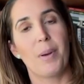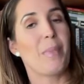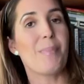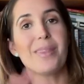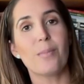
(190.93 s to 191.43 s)
but
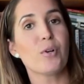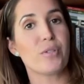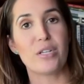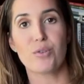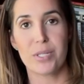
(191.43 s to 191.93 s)
maybe the
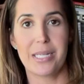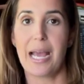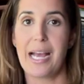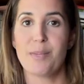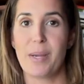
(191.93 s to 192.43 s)
most interesting
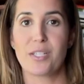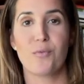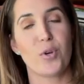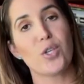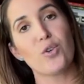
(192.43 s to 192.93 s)
aspect
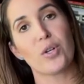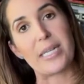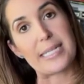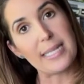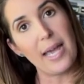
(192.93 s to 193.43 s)
of what you're
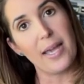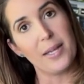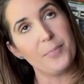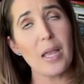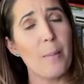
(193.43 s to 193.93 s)
gonna
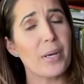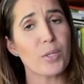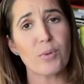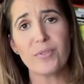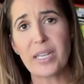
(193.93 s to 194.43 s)
say about
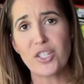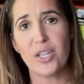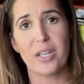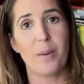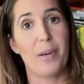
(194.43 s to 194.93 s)
the
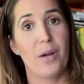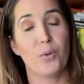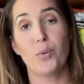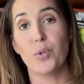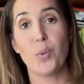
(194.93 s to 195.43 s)
reflection,
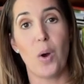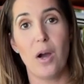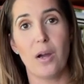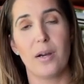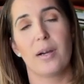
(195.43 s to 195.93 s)
about who you
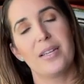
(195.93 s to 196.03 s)
are,